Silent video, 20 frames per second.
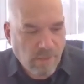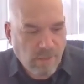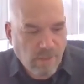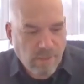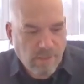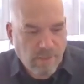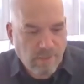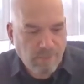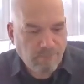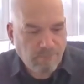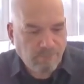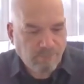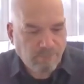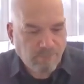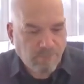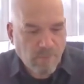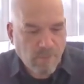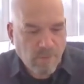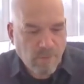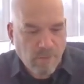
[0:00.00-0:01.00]

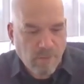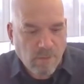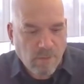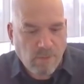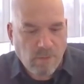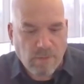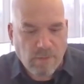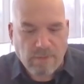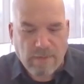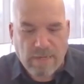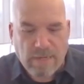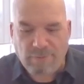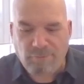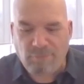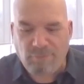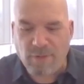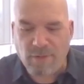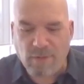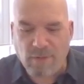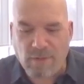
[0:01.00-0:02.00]
Now, I've
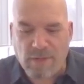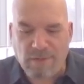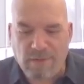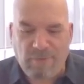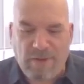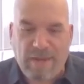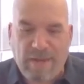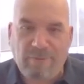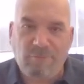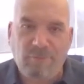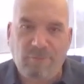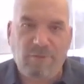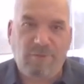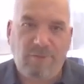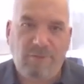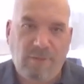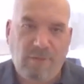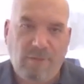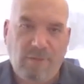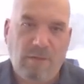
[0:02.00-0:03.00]
done a lot of
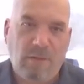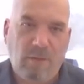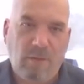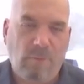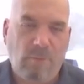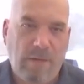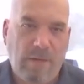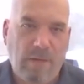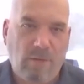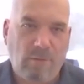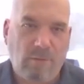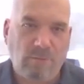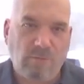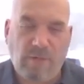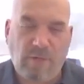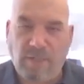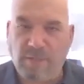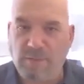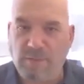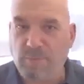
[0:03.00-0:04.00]
advocacy around
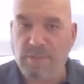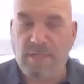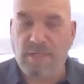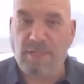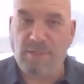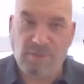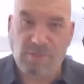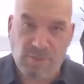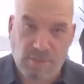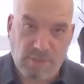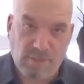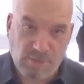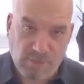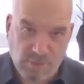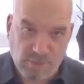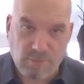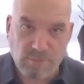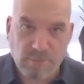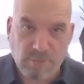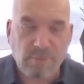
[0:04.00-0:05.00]
transportation
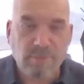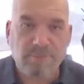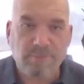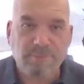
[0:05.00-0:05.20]
issues.